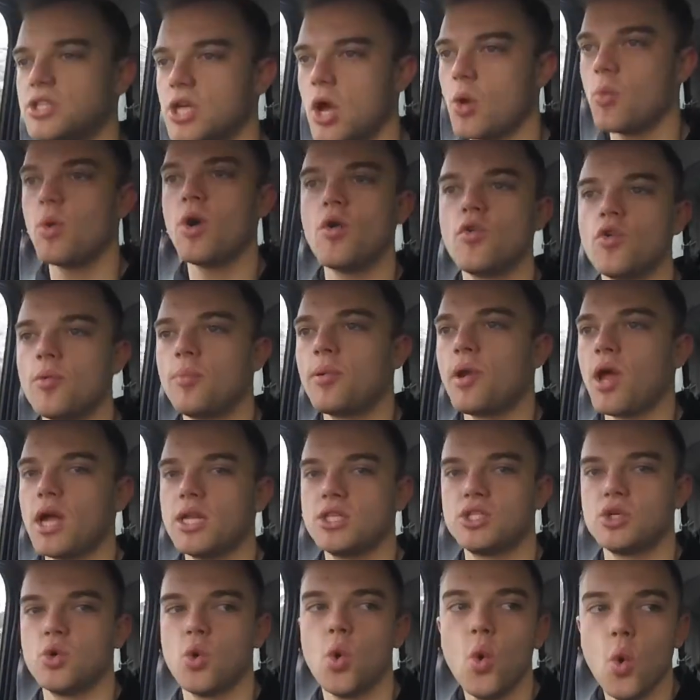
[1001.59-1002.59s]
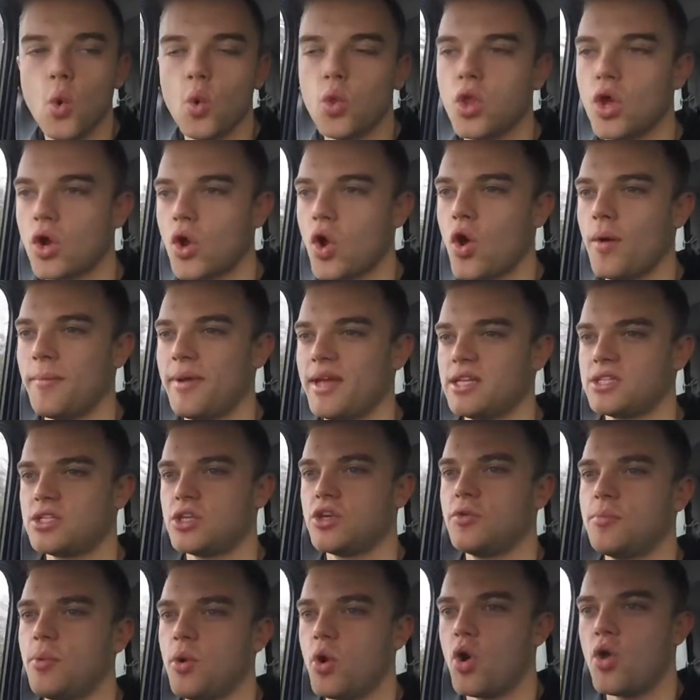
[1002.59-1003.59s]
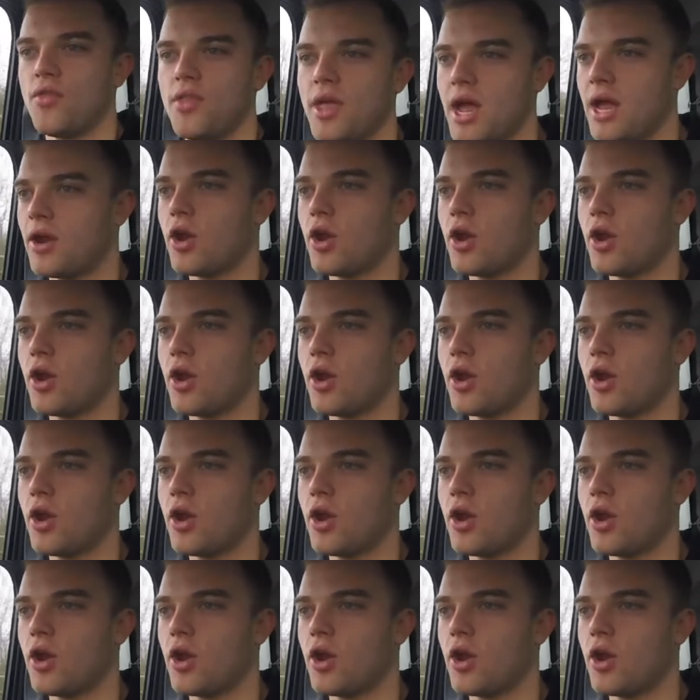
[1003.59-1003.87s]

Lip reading: I will reply to all the comments that you put on there.